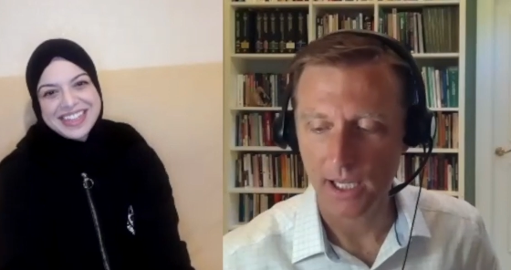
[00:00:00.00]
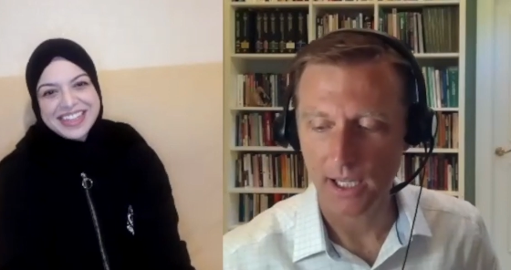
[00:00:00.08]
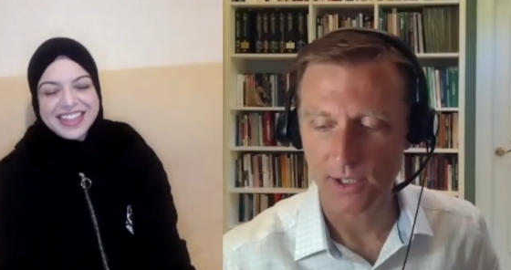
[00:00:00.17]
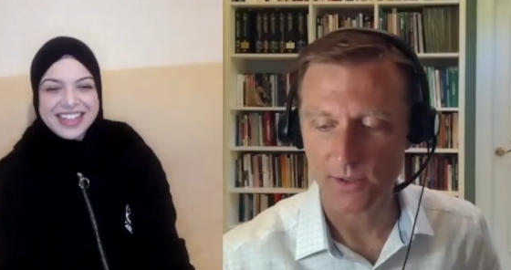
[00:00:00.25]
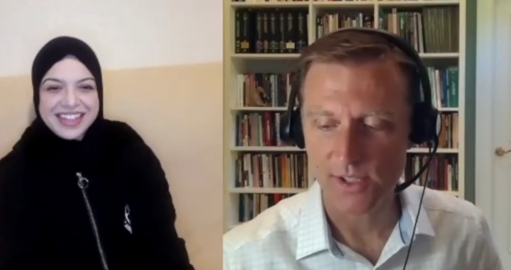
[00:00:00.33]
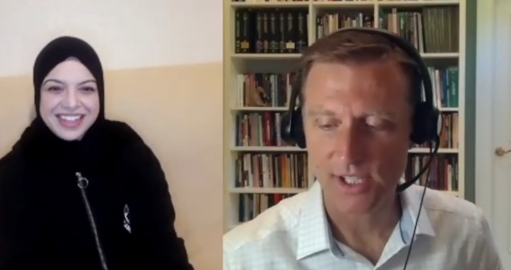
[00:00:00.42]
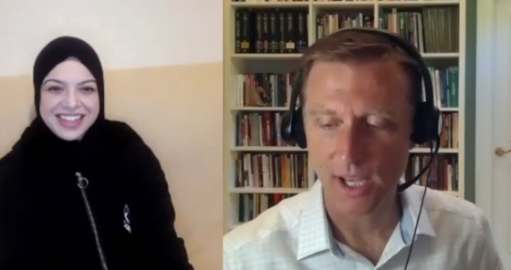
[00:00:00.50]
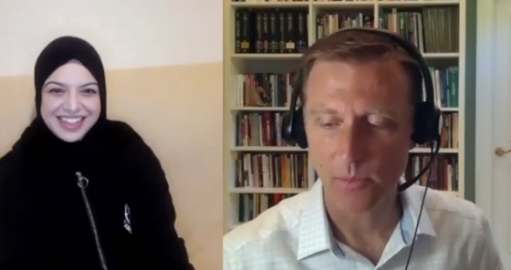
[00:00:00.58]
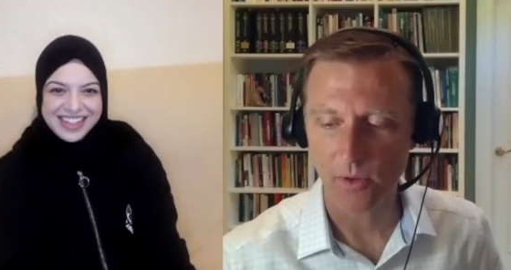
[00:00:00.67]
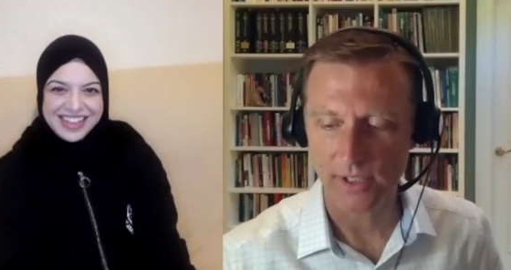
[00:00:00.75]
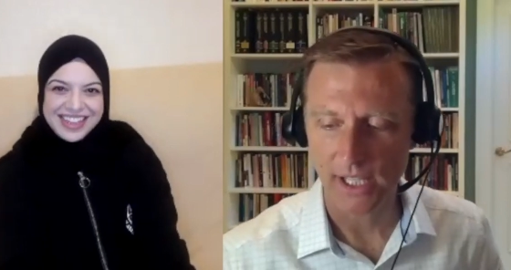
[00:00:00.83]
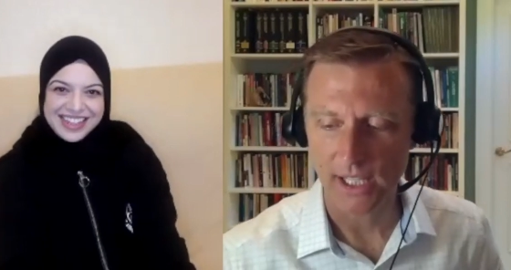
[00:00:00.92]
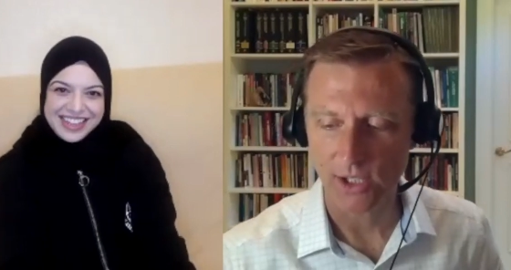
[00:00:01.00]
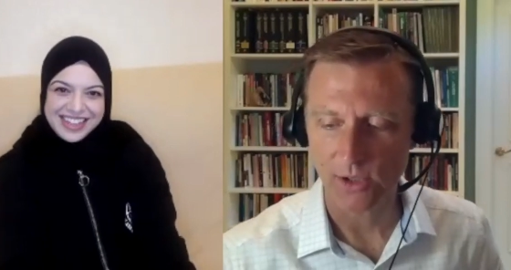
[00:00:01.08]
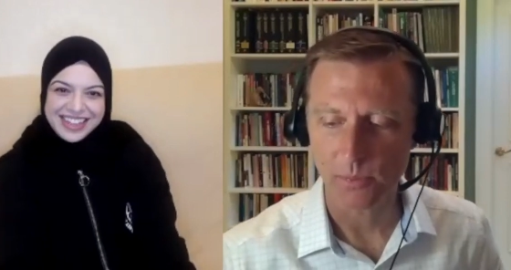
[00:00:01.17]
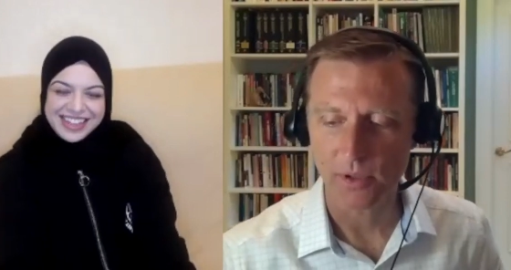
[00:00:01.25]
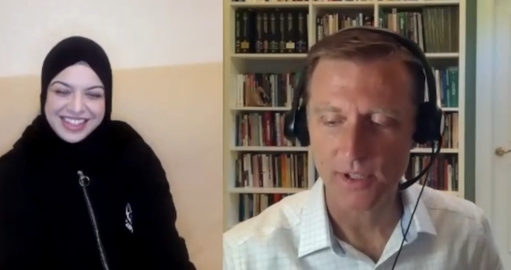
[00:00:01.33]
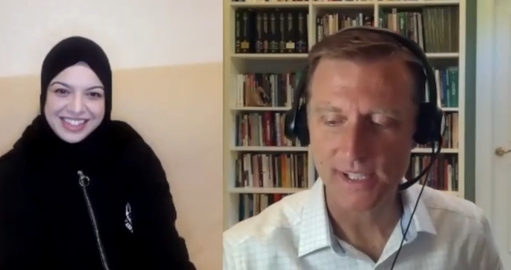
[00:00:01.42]
Speaker 1: you stumbled, and you
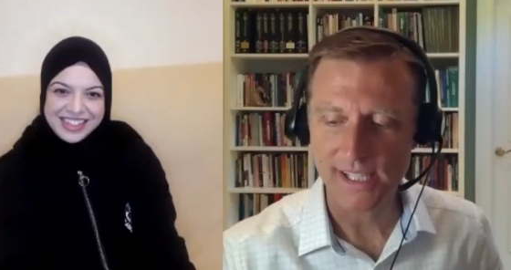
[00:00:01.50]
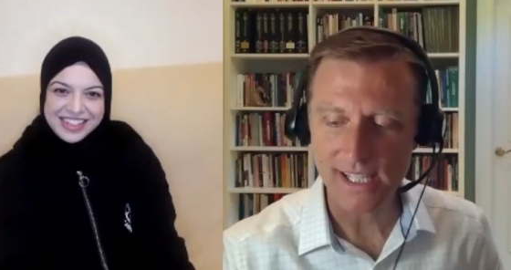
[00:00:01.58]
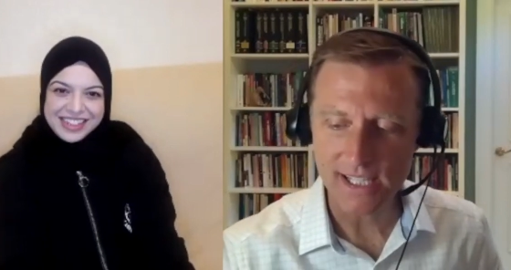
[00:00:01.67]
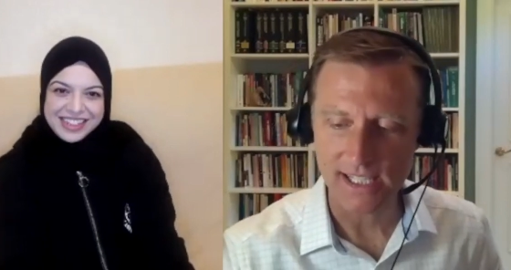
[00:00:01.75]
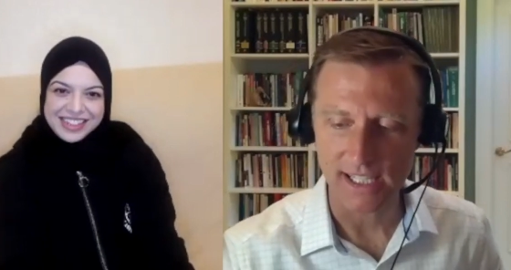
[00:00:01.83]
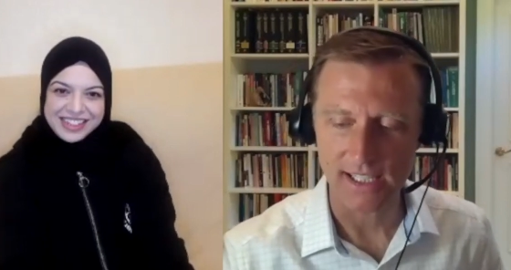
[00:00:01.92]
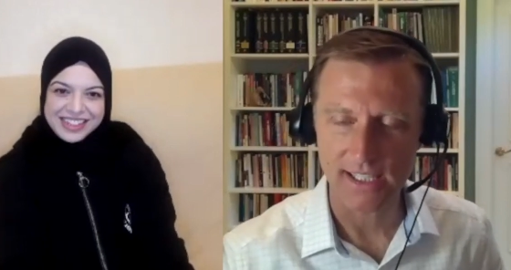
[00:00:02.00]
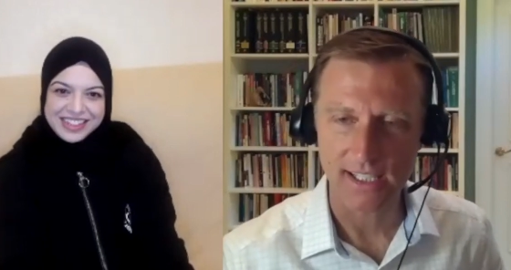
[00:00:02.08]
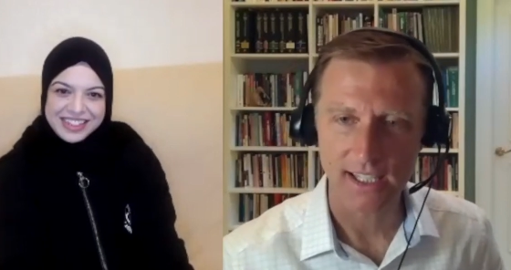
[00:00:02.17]
persisted,